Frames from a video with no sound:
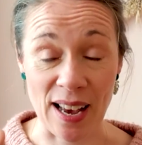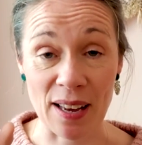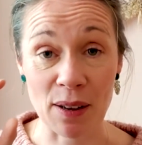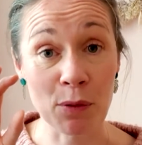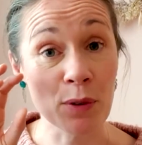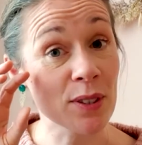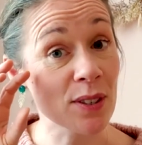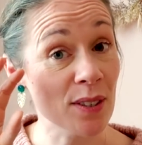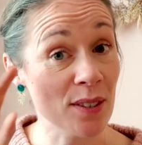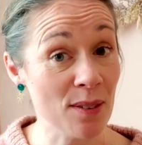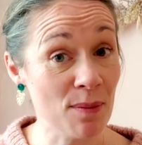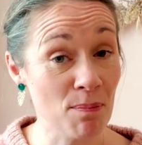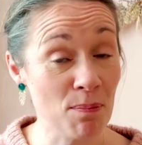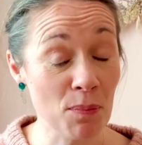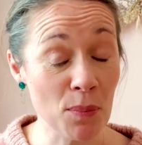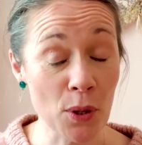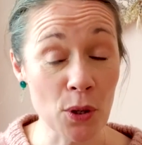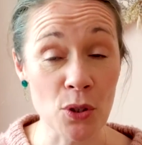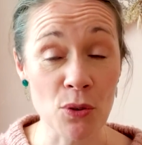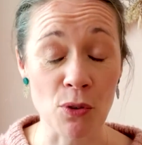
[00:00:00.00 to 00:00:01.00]
It was this
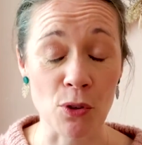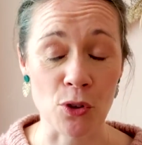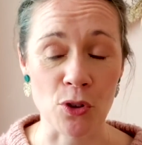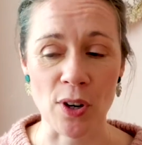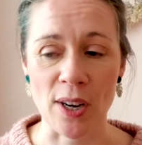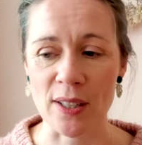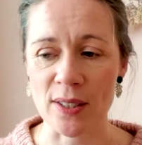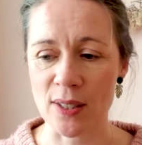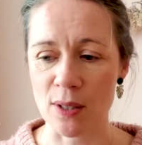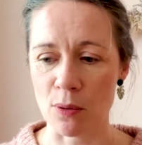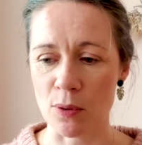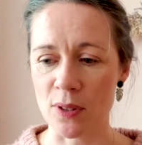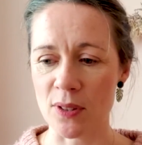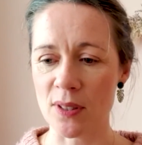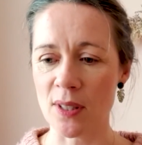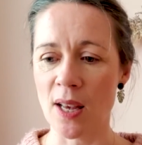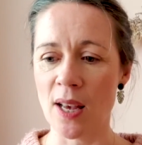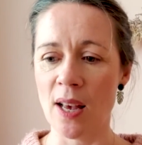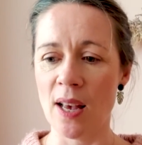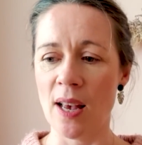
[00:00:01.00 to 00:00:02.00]
beautiful dress. It
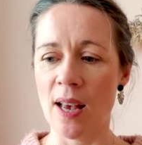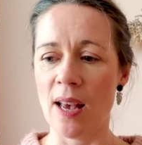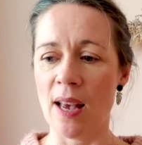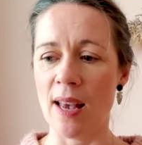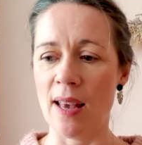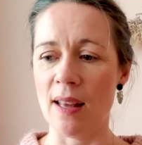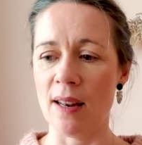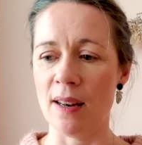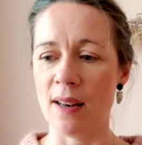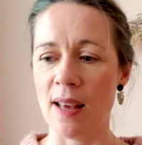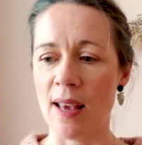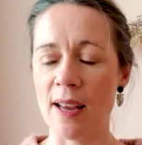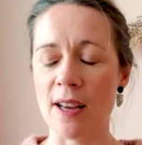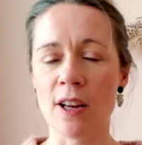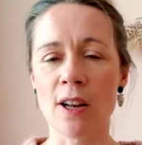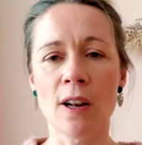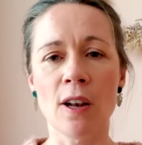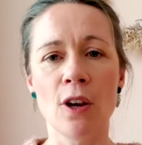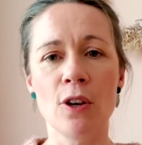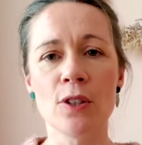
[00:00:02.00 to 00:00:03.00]
was an
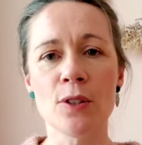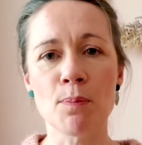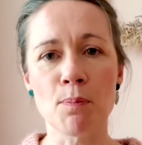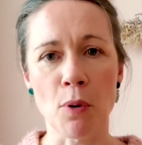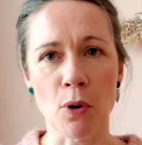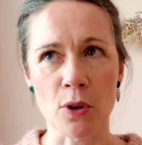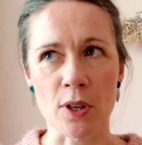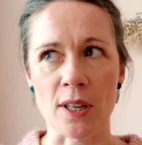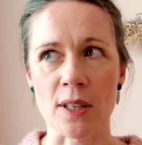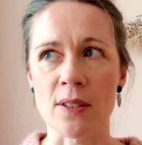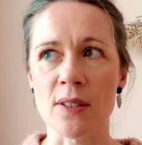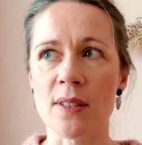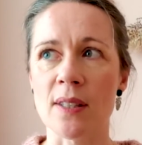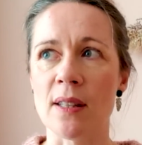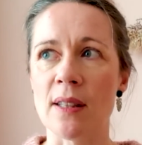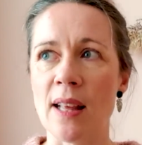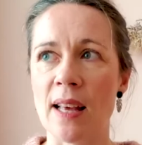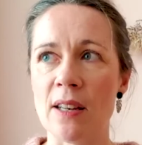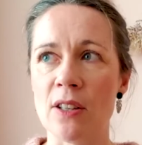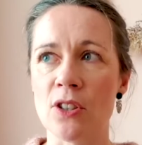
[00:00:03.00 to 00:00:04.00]
enclosed bodice
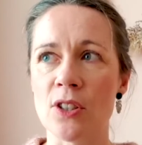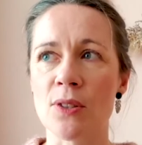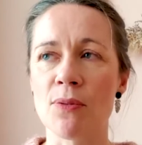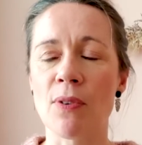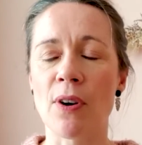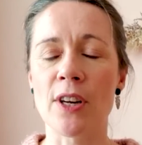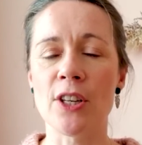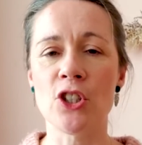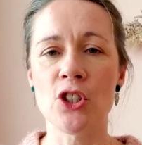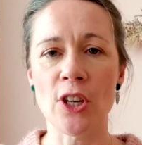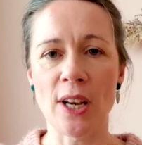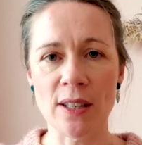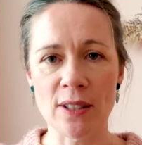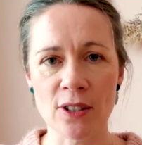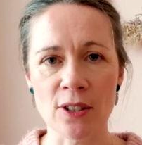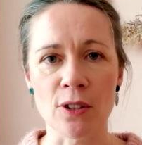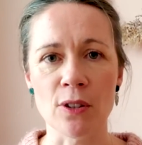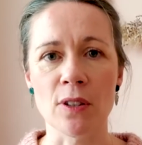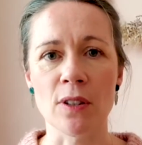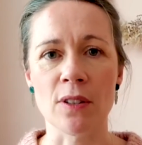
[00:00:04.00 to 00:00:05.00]
and then just very
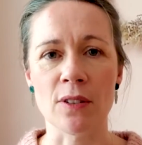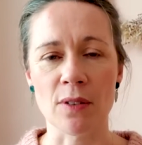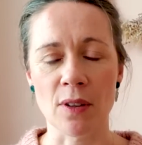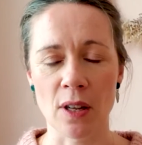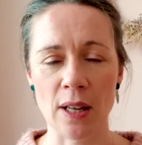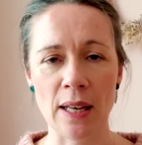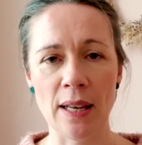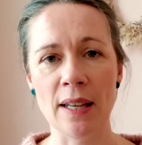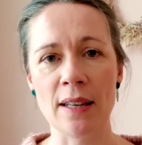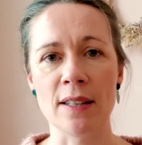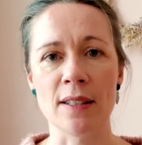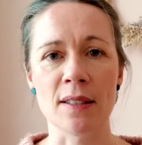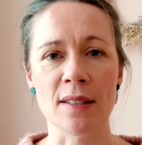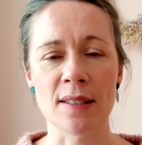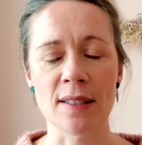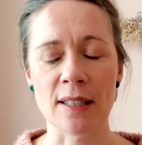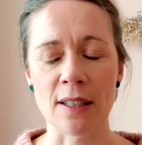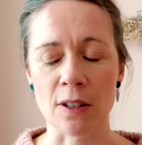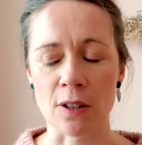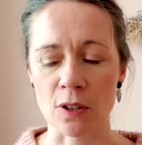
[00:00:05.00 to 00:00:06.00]
gentle linen
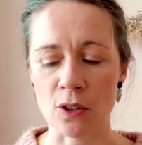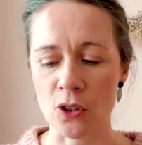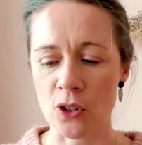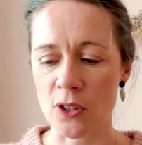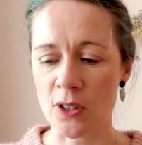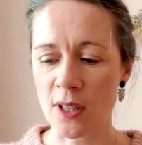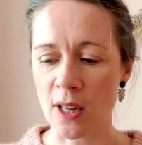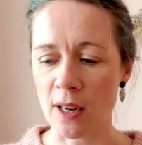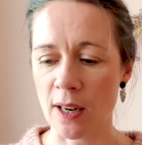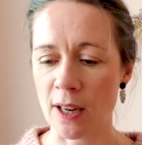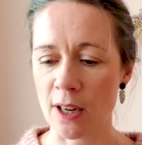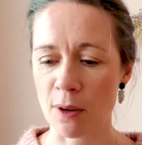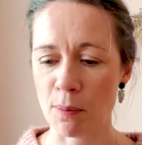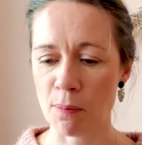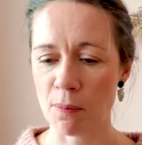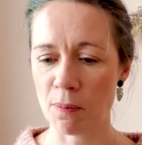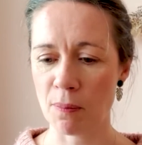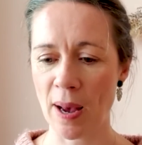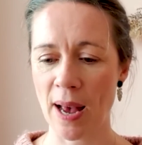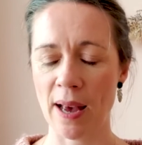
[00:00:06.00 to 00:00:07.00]
silk, just kind of like
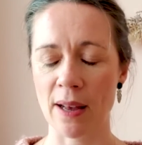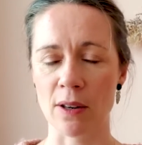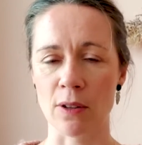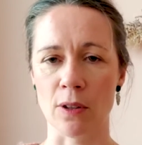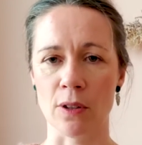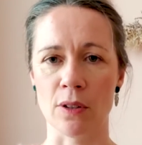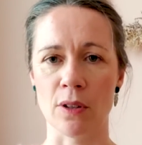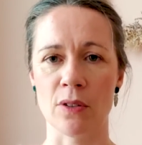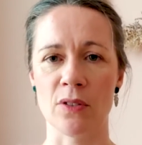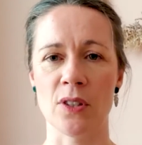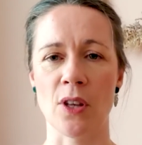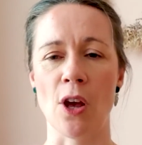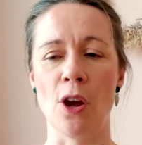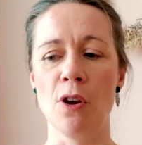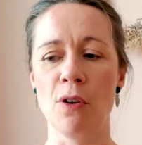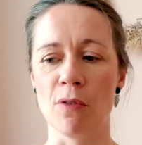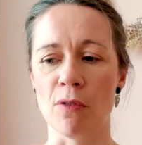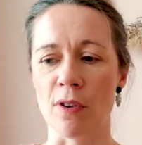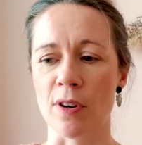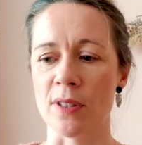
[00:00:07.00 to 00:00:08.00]
panels
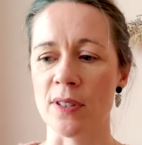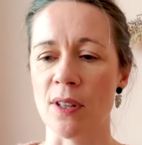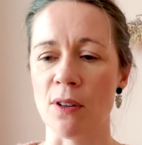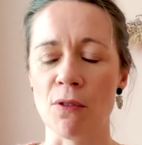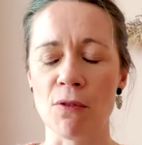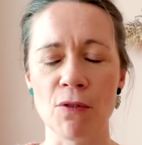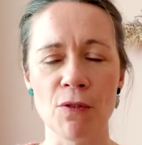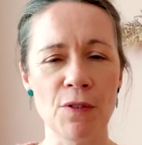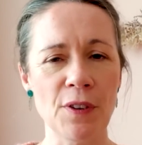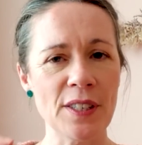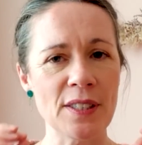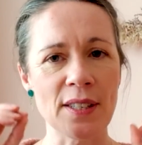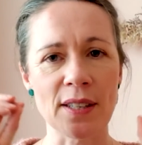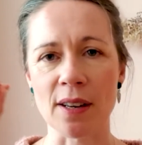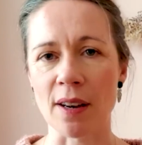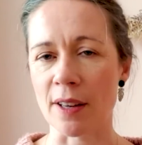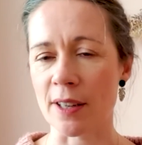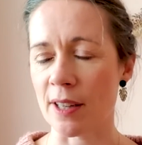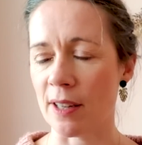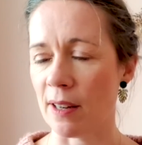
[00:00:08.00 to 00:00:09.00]
over it. It fitted
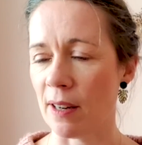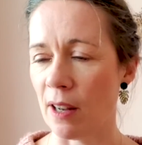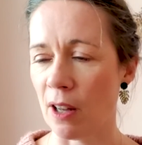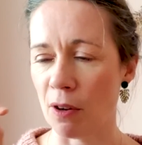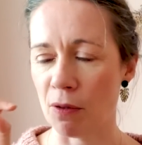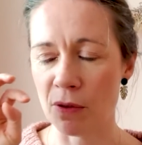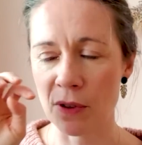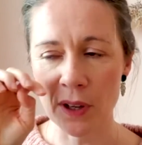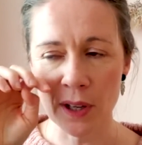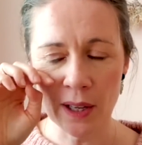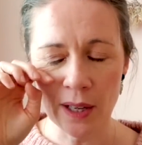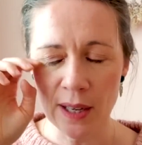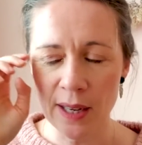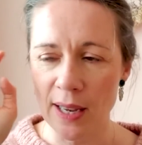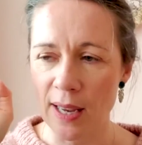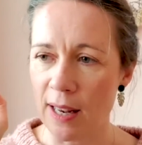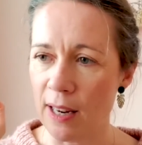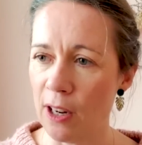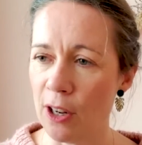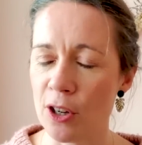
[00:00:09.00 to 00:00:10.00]
like a glove.
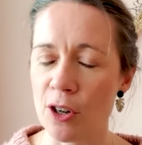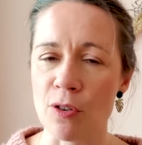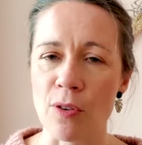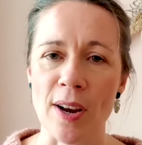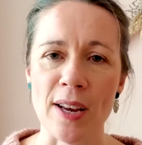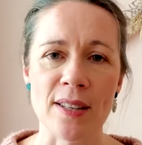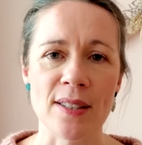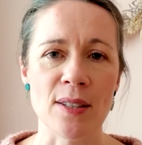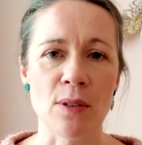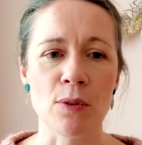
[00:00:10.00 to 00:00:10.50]
It looked great.